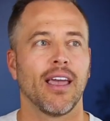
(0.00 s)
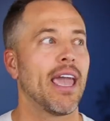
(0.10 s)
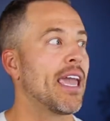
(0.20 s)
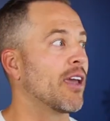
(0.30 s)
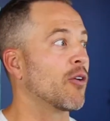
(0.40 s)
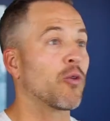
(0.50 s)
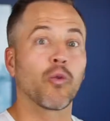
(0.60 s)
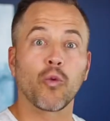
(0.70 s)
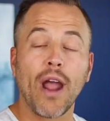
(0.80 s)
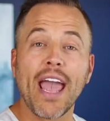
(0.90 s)
Hey,
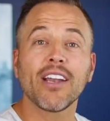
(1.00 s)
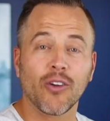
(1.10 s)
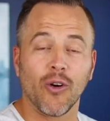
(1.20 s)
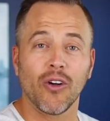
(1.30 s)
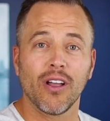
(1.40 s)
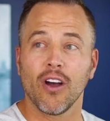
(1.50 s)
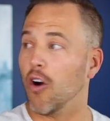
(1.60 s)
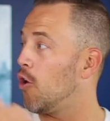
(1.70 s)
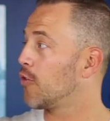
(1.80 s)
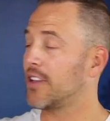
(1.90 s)
Randall
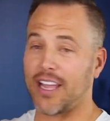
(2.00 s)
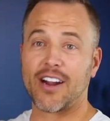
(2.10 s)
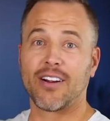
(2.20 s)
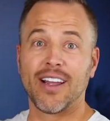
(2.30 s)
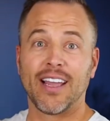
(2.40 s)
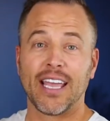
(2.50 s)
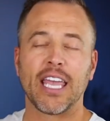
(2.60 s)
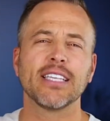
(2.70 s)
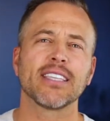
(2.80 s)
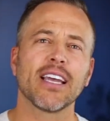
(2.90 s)
over there,
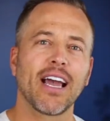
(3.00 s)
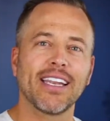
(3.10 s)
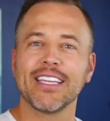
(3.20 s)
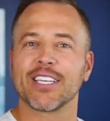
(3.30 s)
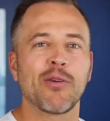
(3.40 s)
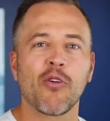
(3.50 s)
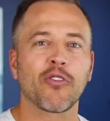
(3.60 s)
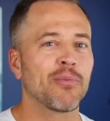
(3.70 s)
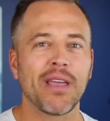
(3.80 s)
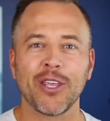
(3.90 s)
he said I need to come
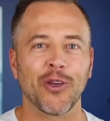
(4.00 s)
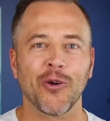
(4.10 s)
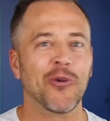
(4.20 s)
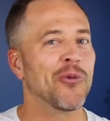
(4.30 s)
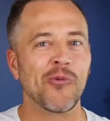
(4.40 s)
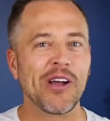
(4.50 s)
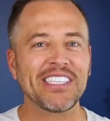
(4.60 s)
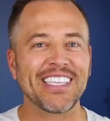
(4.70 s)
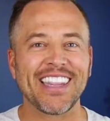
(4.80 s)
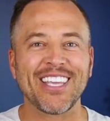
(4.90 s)
over and meet you. What
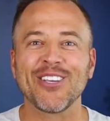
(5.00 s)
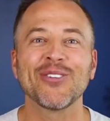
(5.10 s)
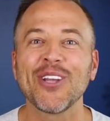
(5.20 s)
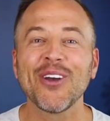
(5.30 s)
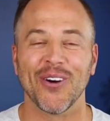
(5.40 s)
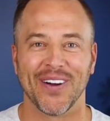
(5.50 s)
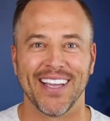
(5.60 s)
is it that you do?